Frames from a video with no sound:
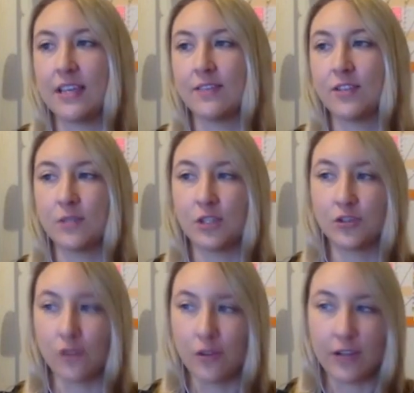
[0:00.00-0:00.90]
It gives them a
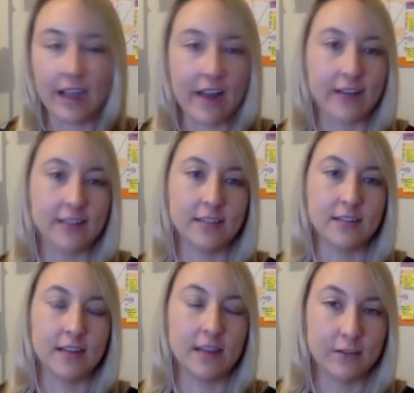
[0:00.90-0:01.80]
stronger
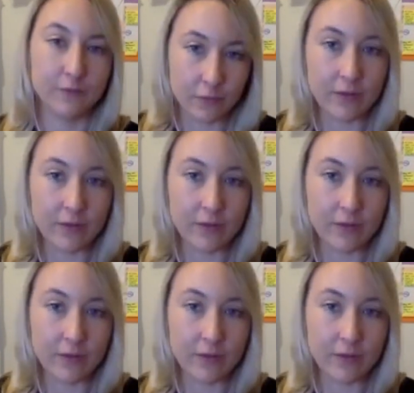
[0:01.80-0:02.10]
character for